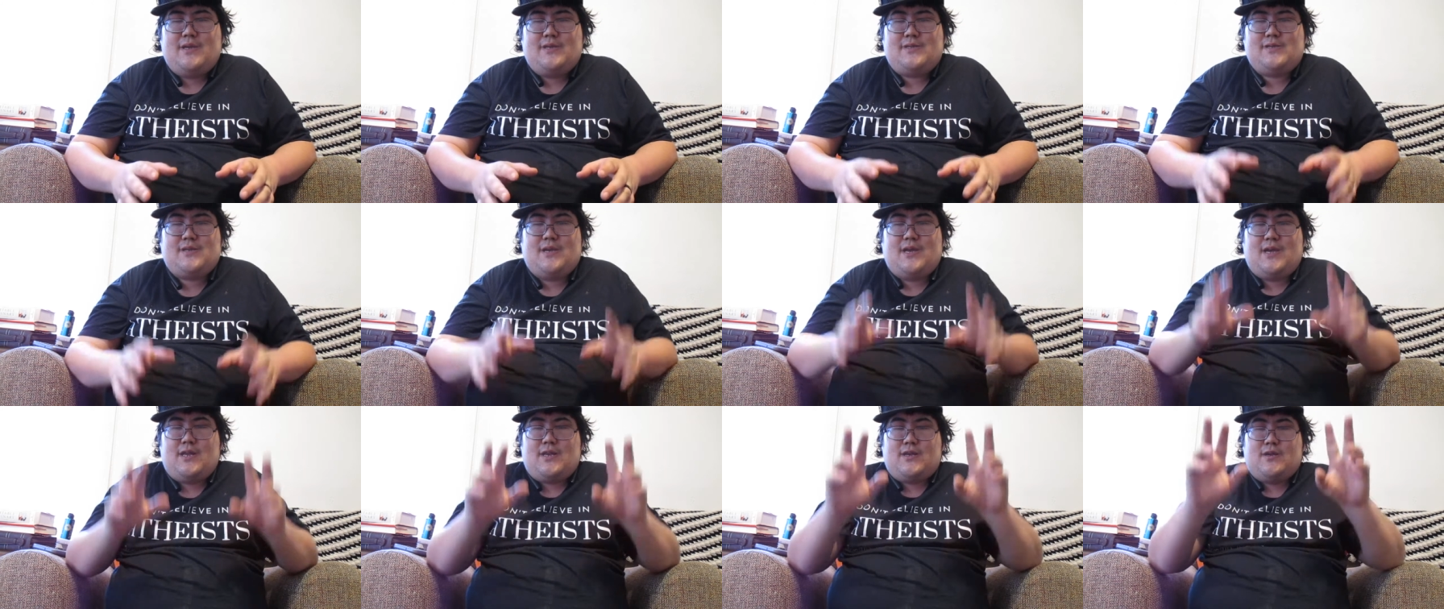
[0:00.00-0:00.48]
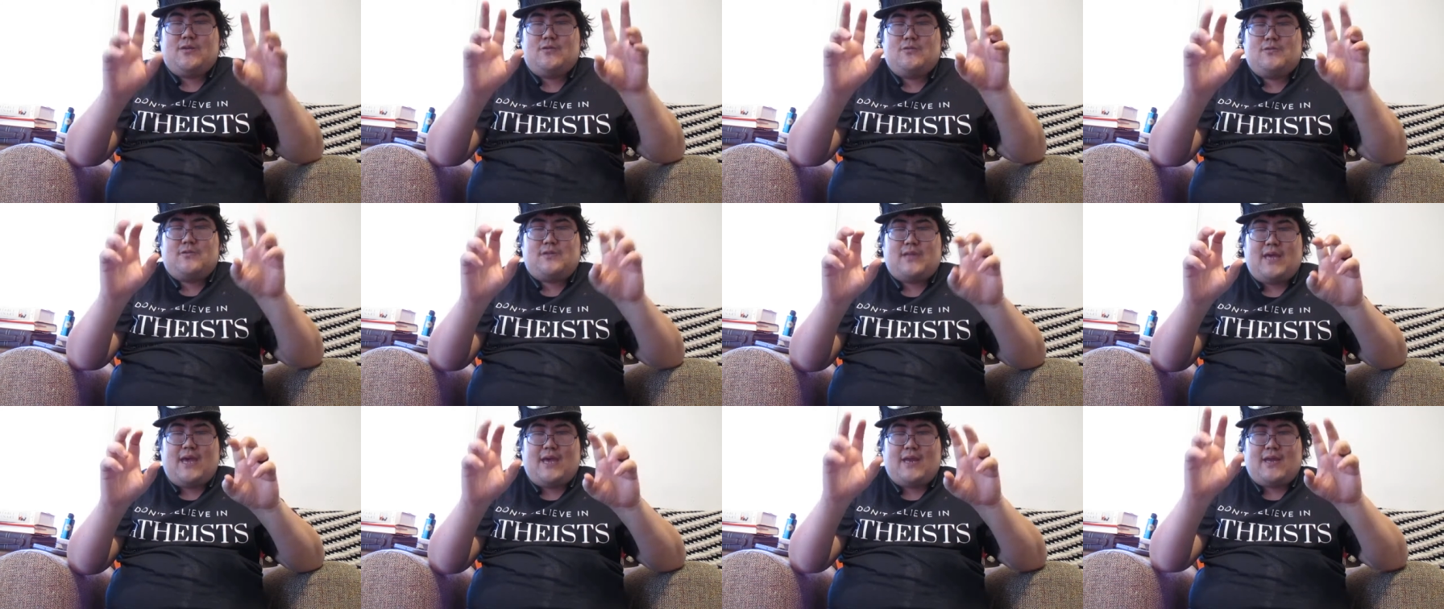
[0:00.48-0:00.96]
to
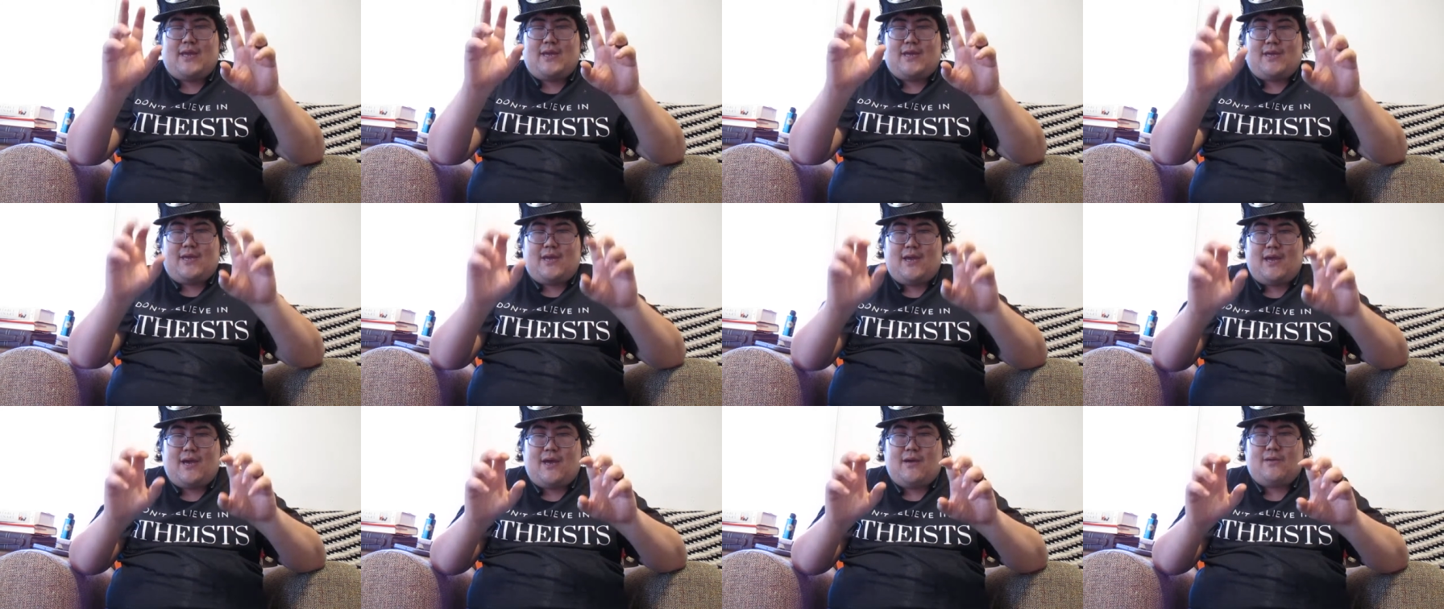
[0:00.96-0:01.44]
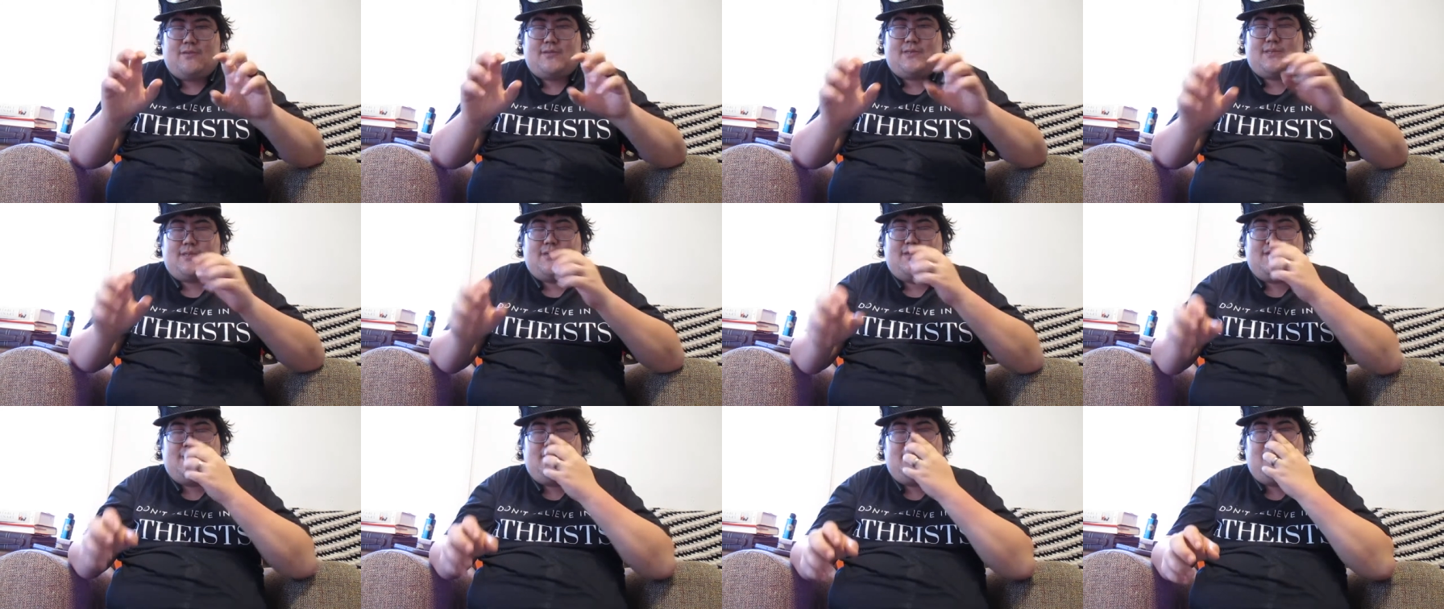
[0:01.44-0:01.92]
nouthetic
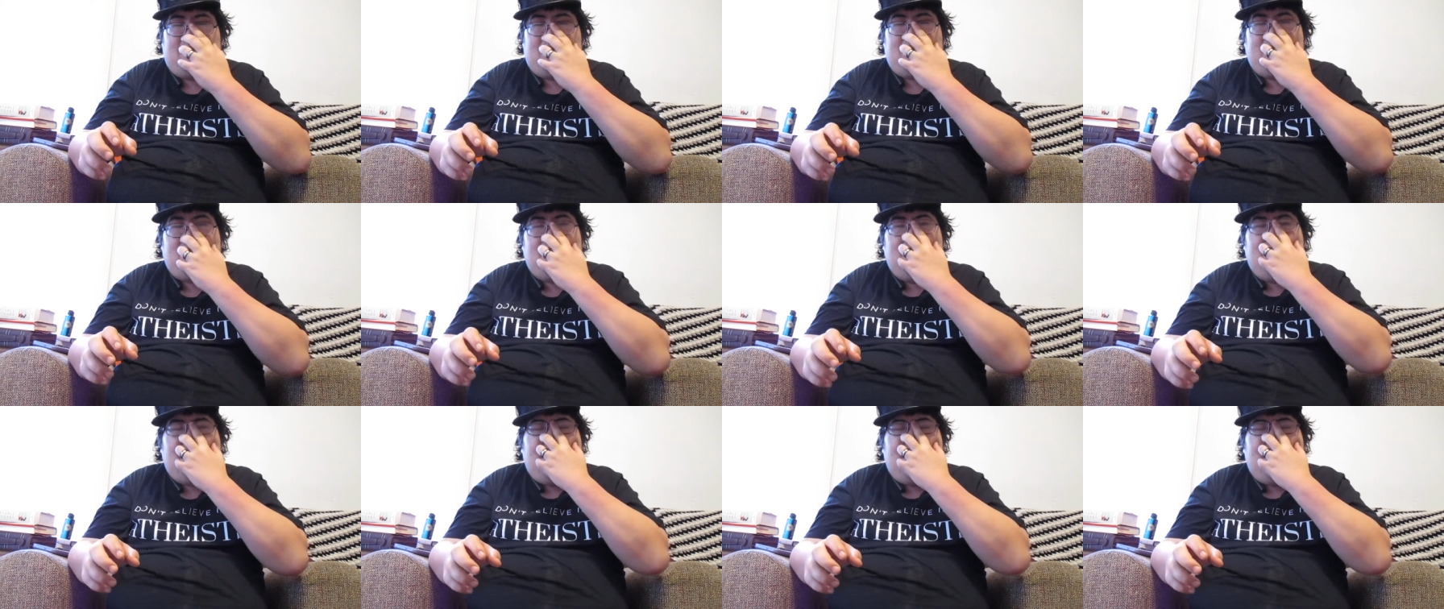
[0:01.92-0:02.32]
counseling.